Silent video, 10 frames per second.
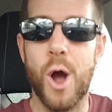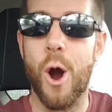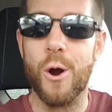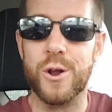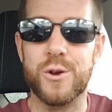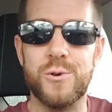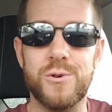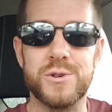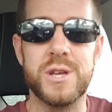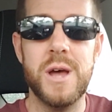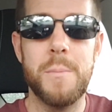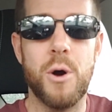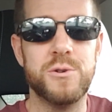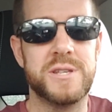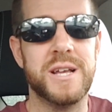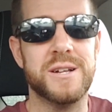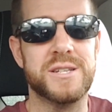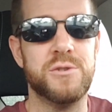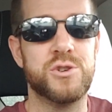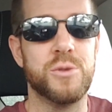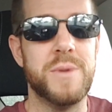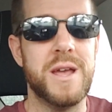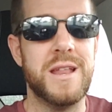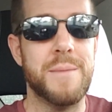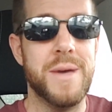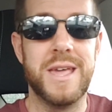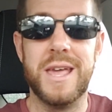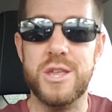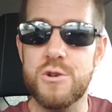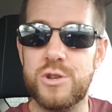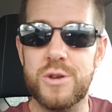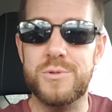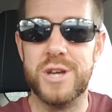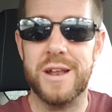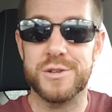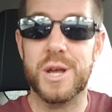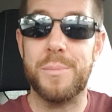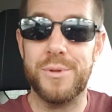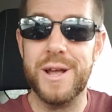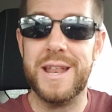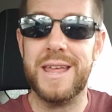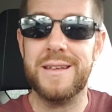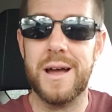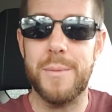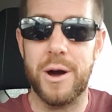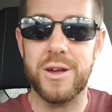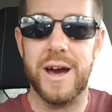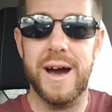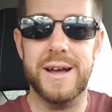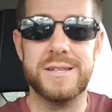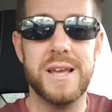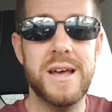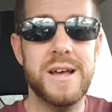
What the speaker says: articles, posting on social media, making YouTube channels, complaining about guys,